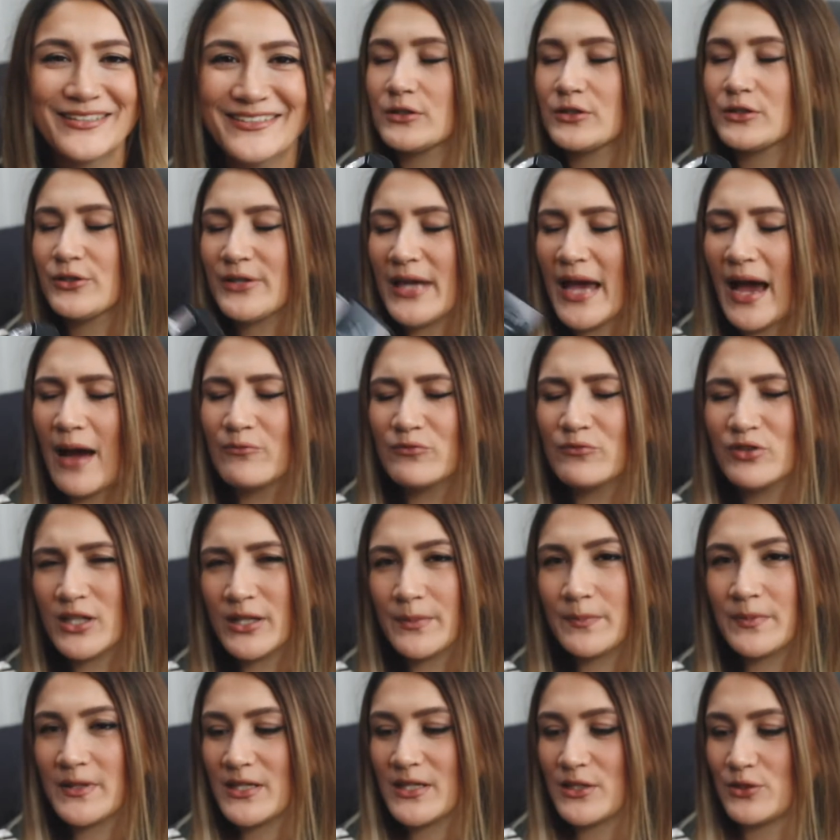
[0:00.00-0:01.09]
So yeah, I'm
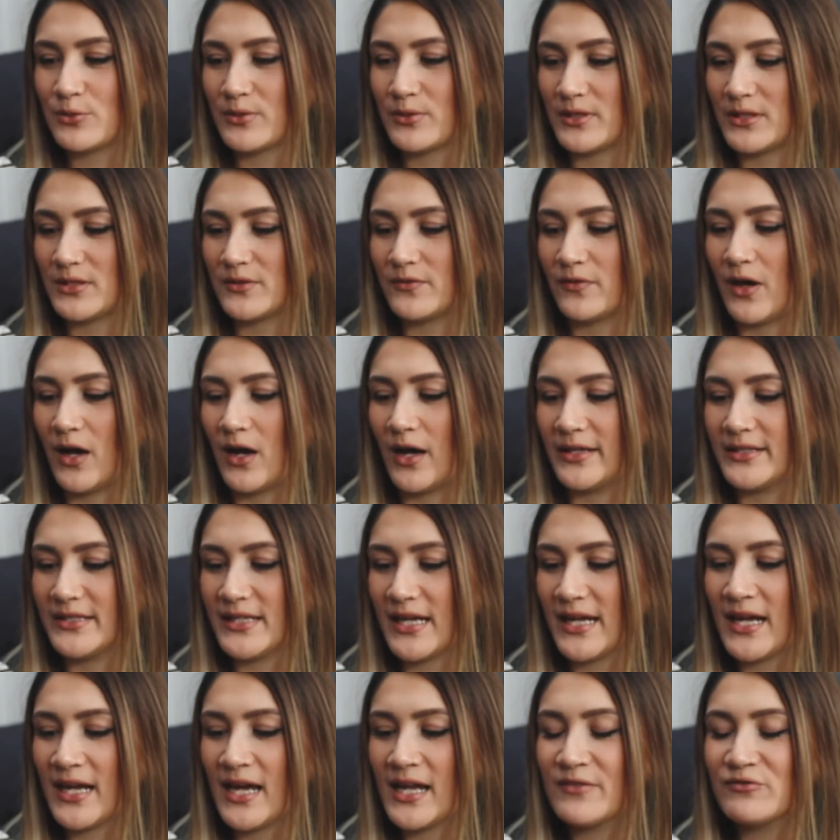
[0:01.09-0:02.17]
really pleased with this find,
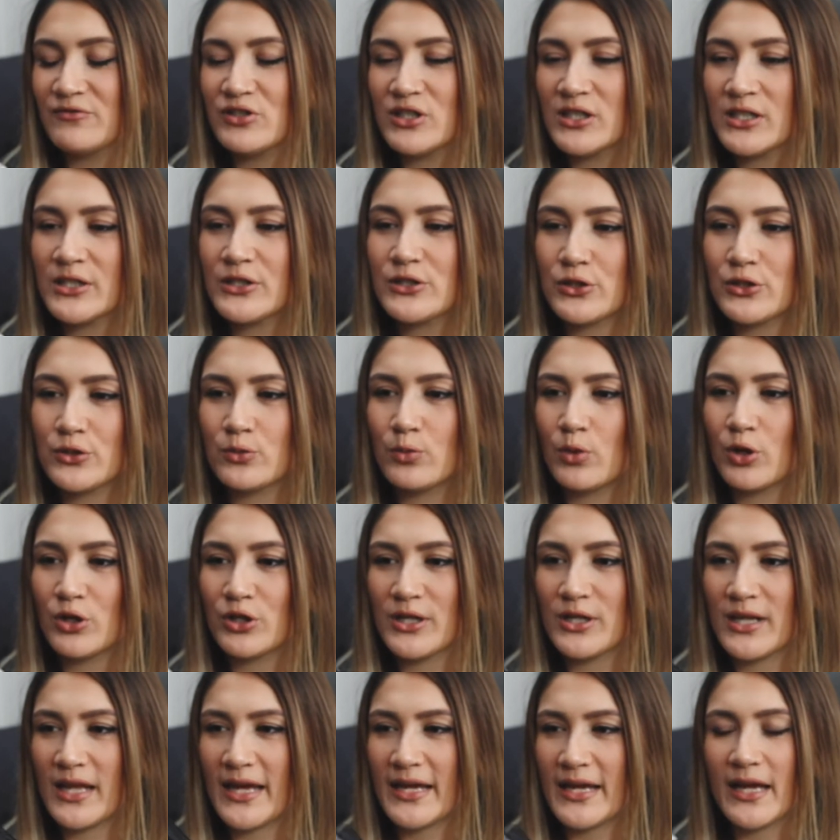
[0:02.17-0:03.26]
and I really do want
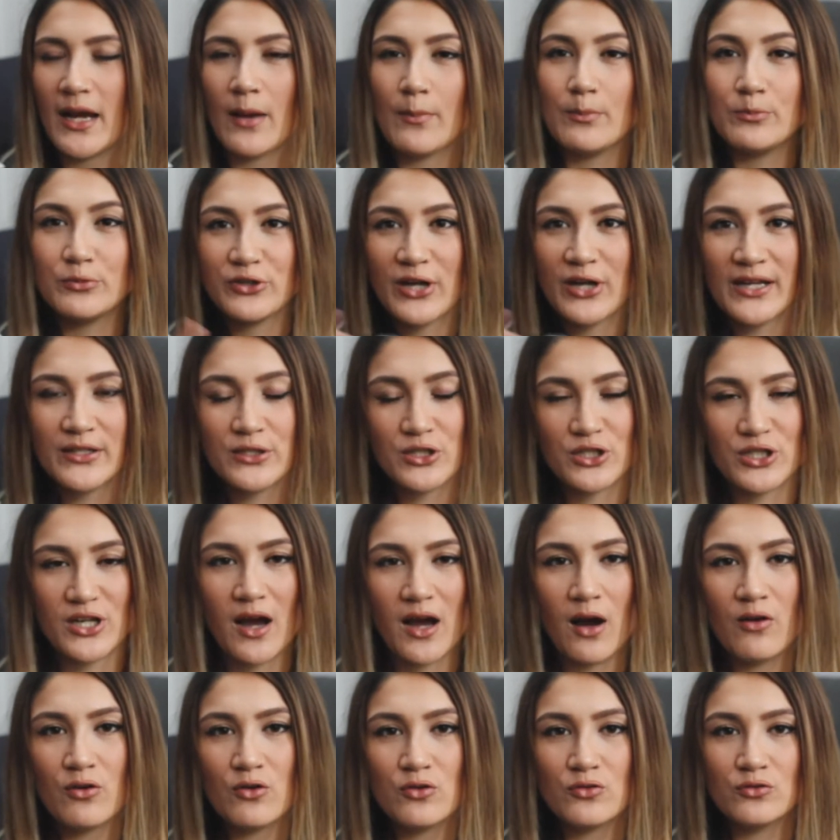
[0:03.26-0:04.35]
to like branch
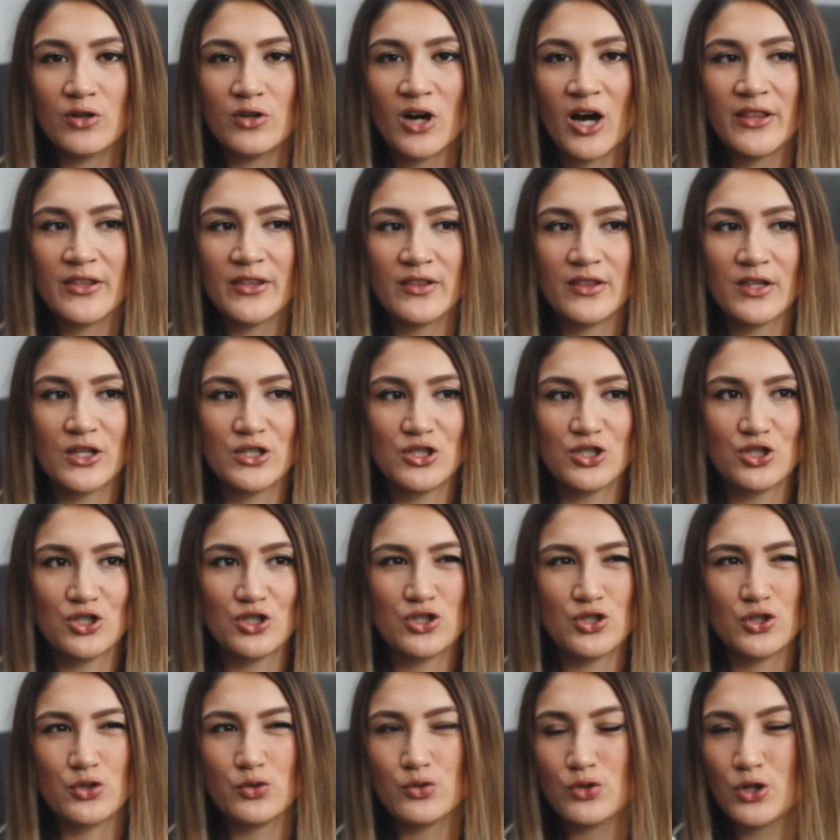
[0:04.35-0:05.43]
out rather than
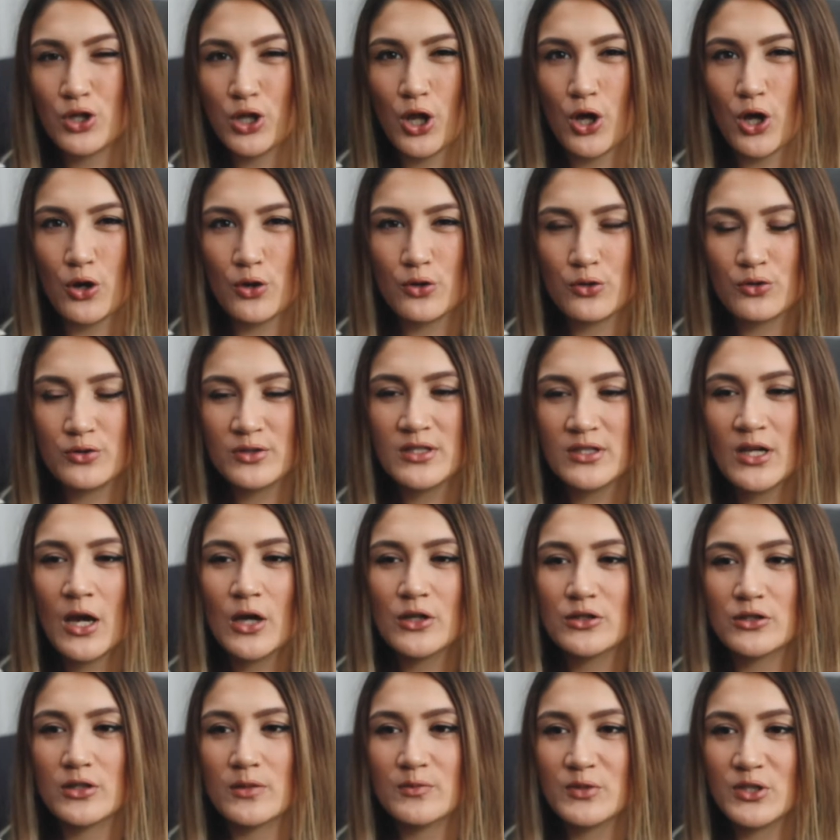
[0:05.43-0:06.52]
just do clothes.
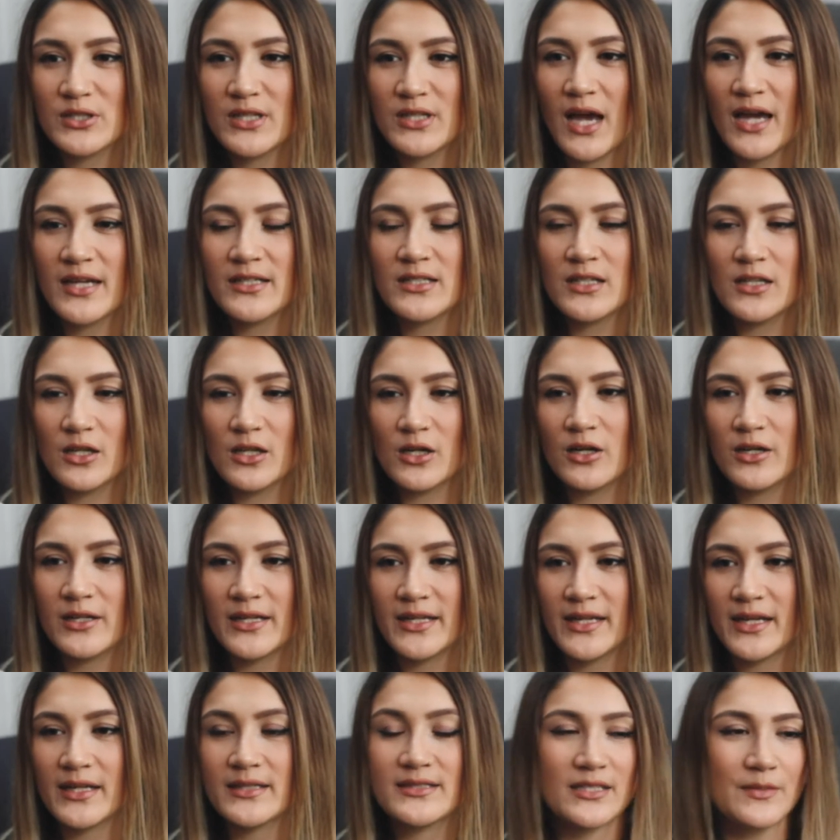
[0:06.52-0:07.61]
So I'm just kind of
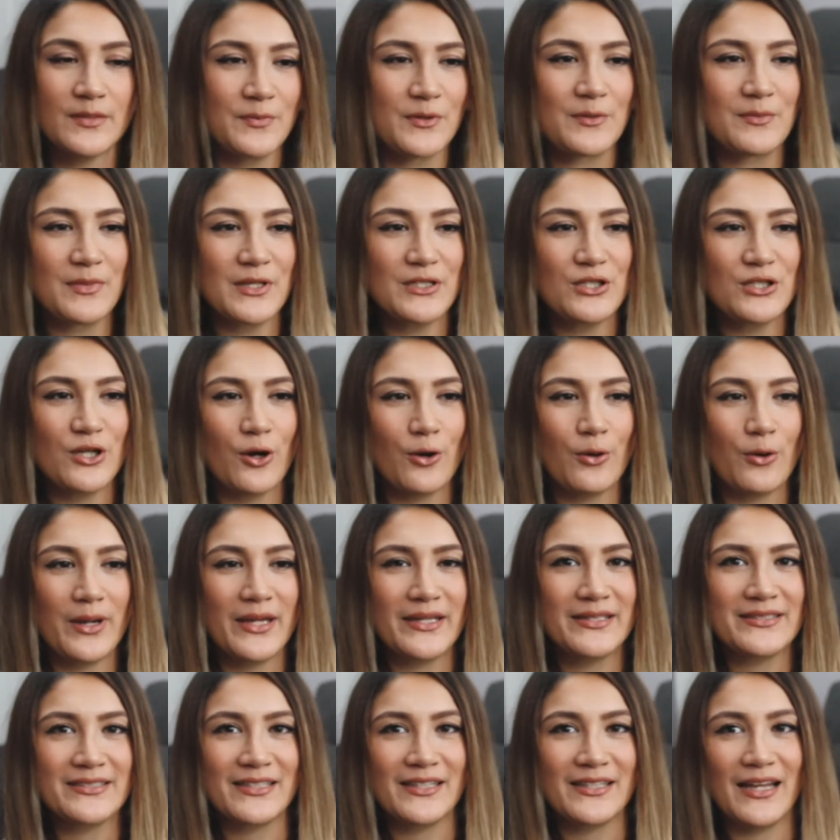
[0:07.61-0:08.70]
learning and dipping my toe
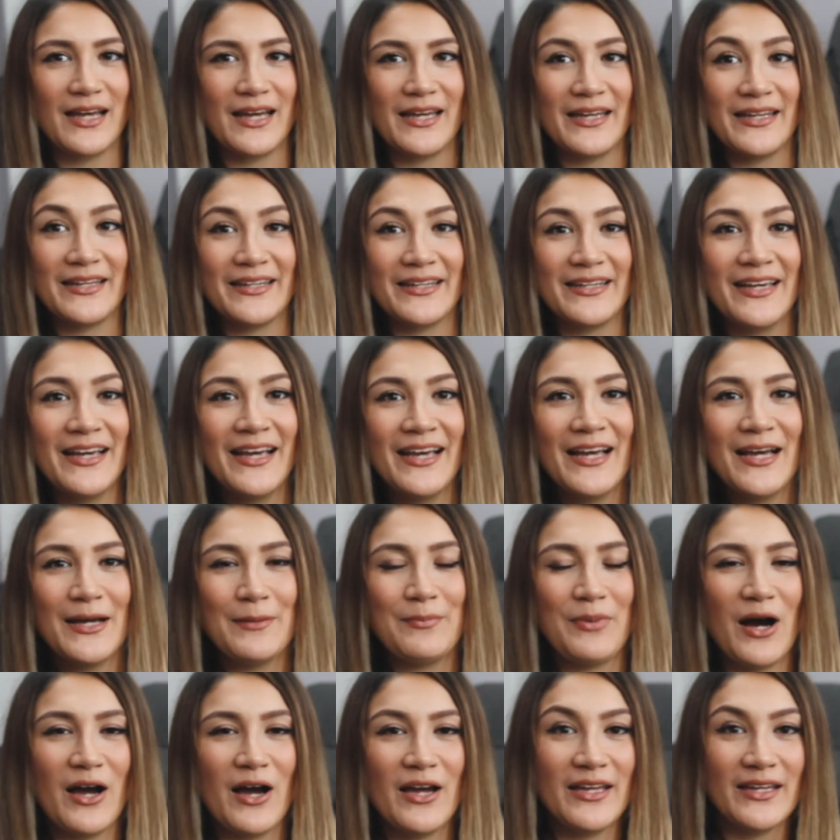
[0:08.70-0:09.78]
into like
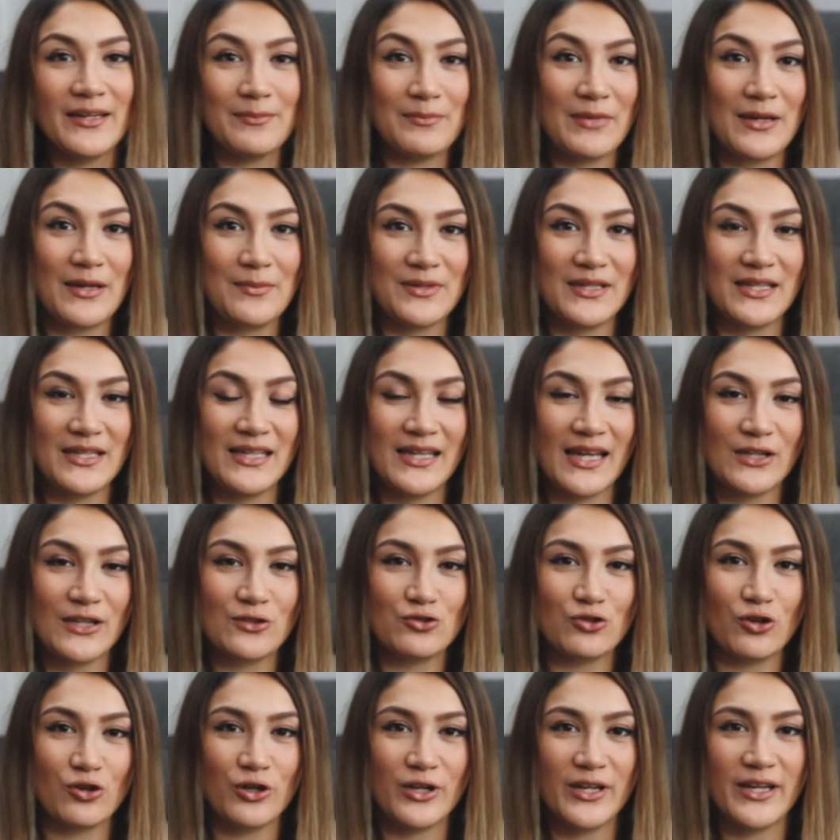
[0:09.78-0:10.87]
buying maybe
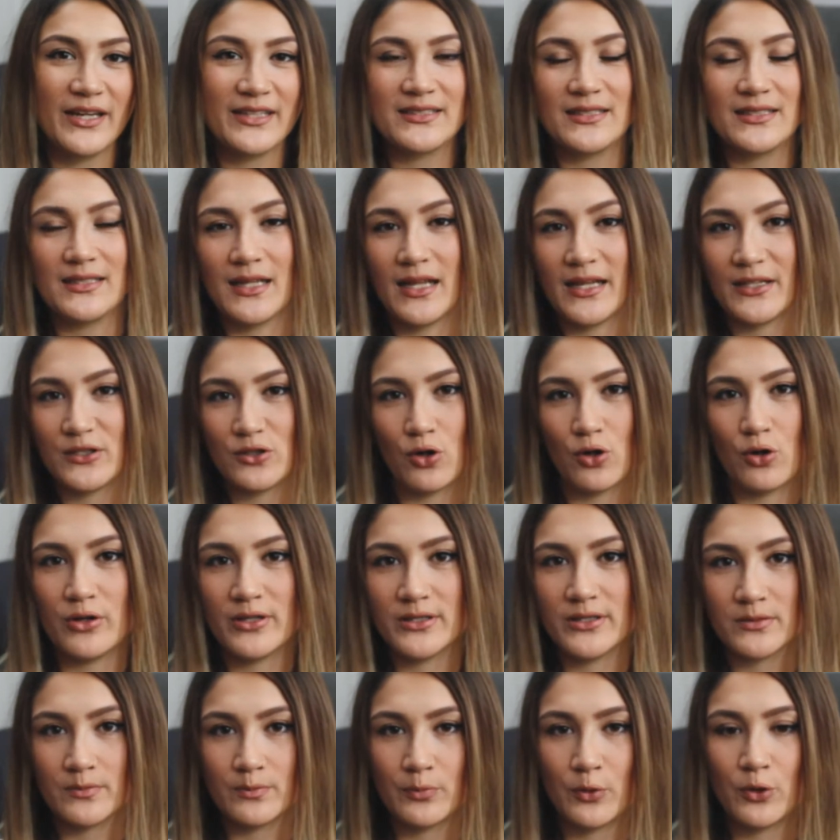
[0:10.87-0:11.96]
electronics and like
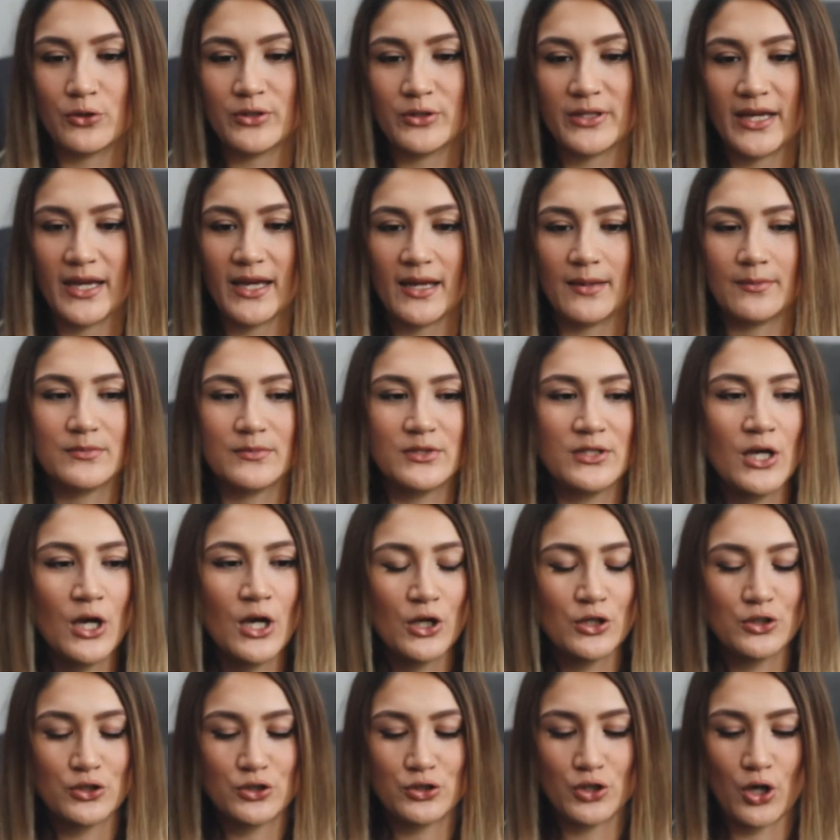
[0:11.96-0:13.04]
toys and board games.
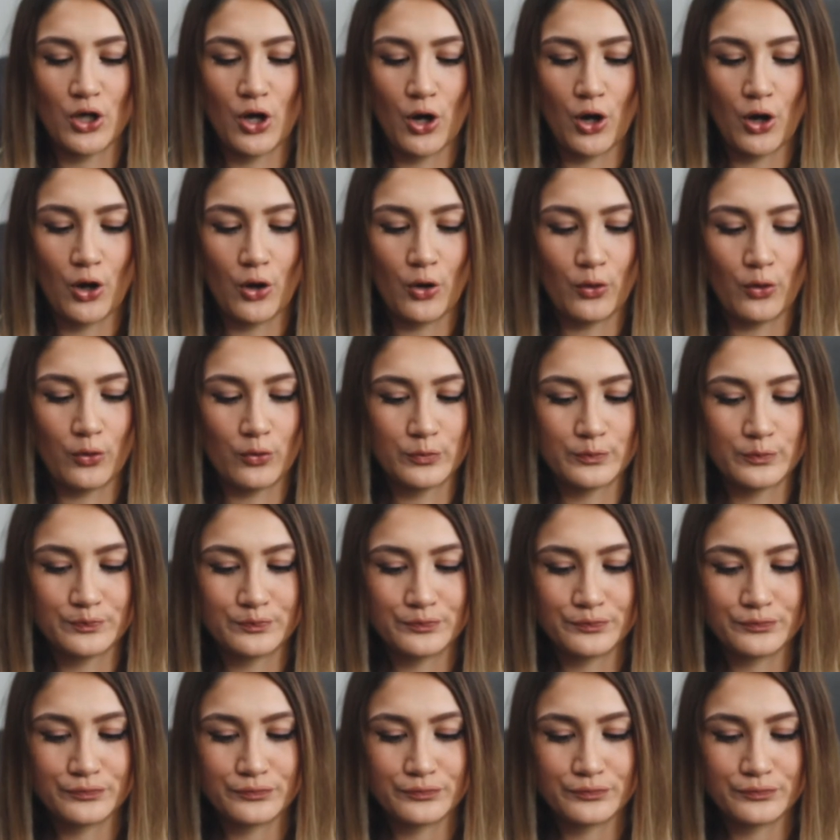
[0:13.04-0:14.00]
So